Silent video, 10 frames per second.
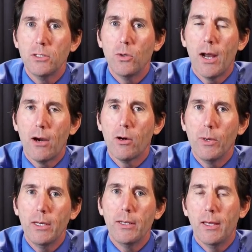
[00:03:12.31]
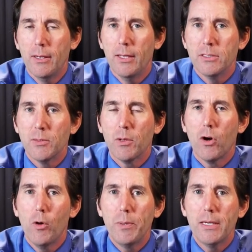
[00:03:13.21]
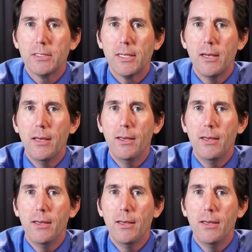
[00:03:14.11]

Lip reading: to heroin and similar opiates